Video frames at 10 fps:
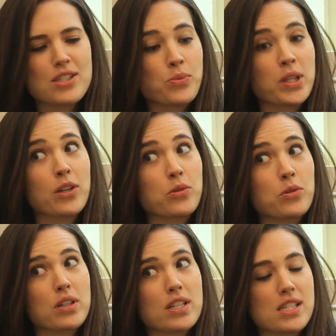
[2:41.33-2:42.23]
It's oh, really cool
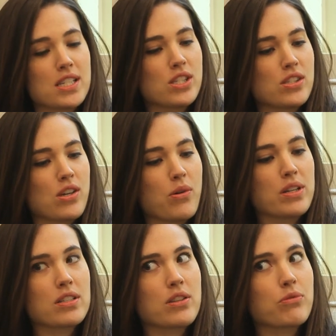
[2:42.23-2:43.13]
because he's
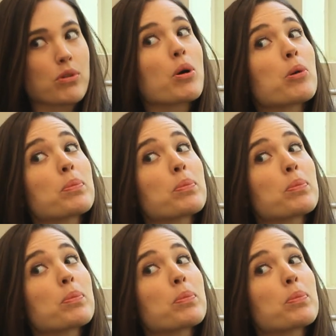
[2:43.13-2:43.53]
going to the remote